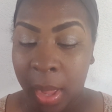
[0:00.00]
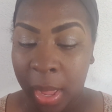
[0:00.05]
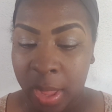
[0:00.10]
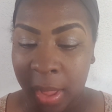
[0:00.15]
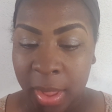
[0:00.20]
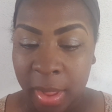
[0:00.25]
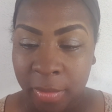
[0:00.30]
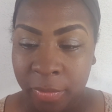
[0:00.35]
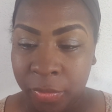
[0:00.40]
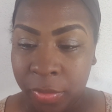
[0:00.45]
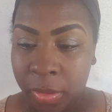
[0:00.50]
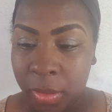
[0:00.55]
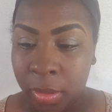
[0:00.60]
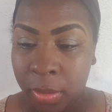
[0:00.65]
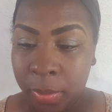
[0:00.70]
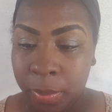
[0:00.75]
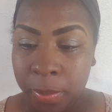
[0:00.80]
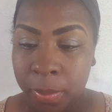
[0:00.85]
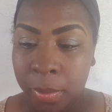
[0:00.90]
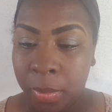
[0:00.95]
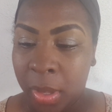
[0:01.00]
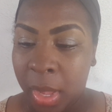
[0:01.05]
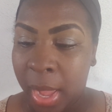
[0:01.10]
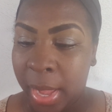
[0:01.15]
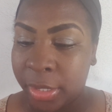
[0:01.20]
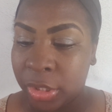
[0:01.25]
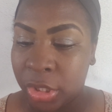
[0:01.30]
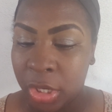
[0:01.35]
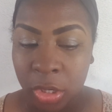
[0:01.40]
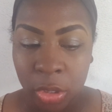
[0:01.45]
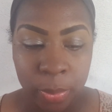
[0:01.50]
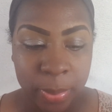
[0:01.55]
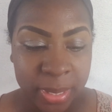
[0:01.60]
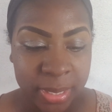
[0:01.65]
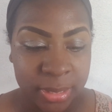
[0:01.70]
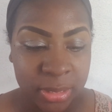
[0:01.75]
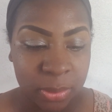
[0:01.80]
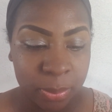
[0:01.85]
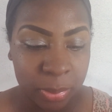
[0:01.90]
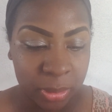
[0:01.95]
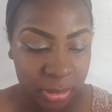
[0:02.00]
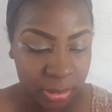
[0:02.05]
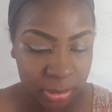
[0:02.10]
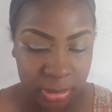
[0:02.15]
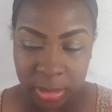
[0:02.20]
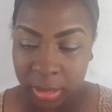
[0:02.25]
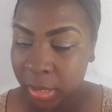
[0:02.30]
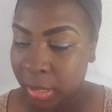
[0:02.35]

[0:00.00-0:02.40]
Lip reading: I have the eyeshadow base blended